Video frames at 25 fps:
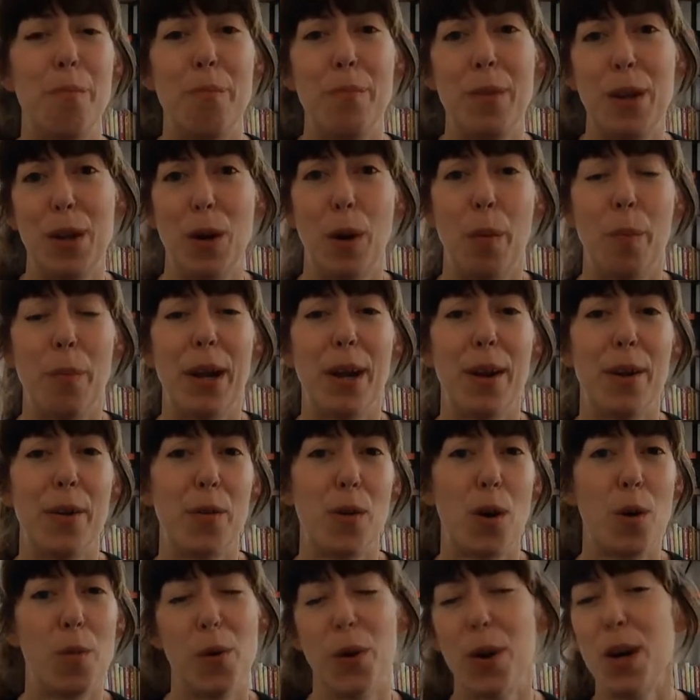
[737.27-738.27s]

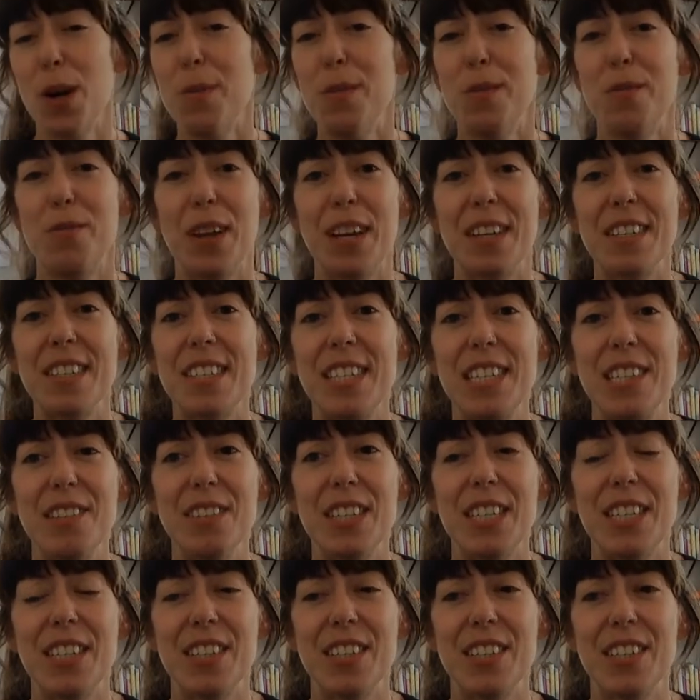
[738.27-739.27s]
paranormal urban fantasy
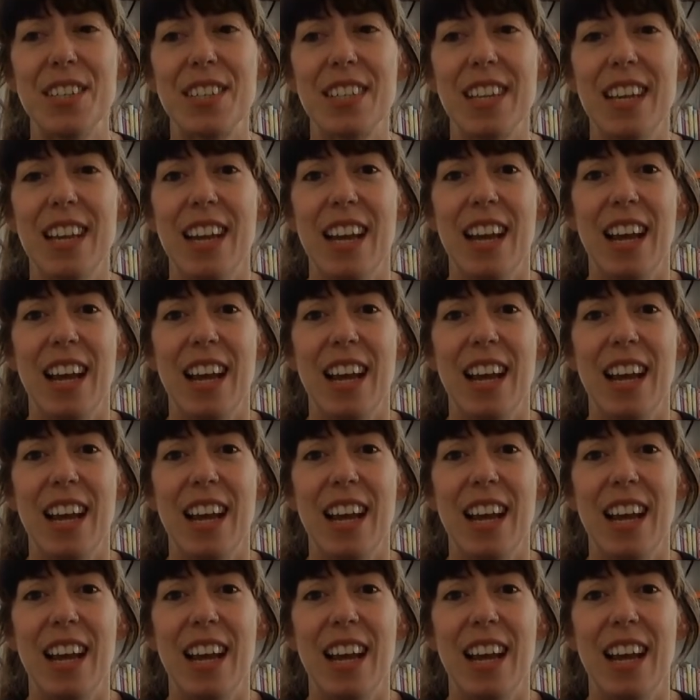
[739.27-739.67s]
readers,